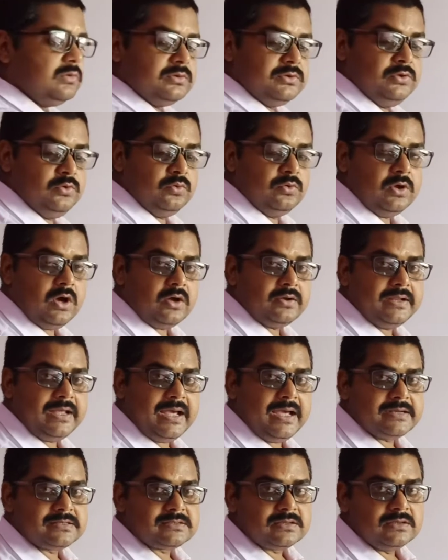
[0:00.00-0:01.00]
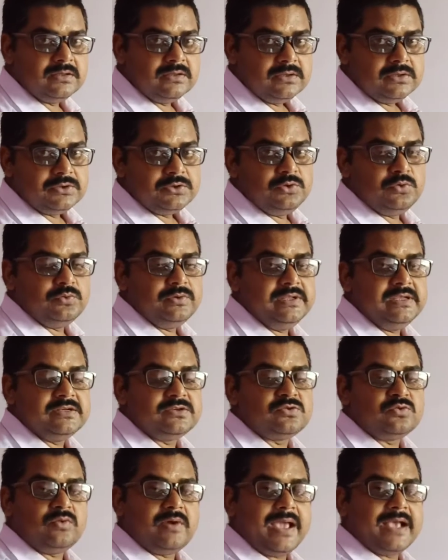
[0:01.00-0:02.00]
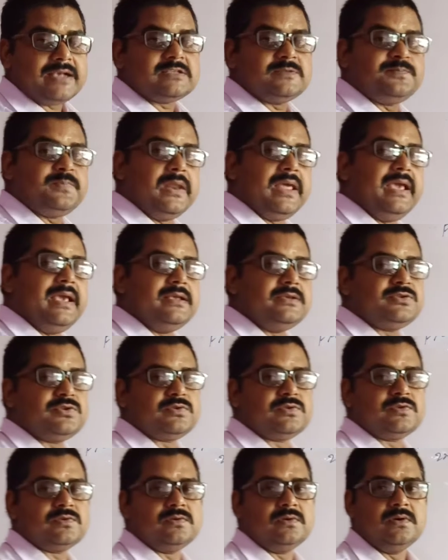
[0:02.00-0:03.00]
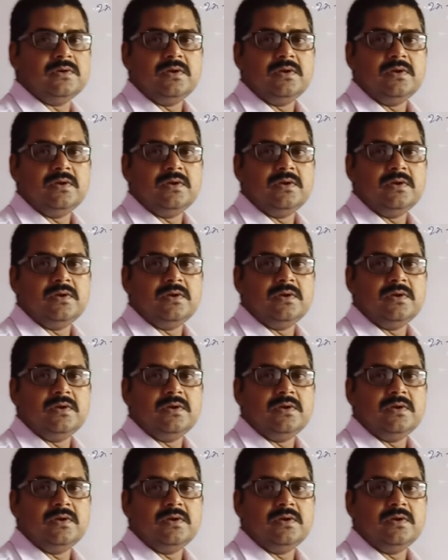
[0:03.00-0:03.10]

You know that you need to express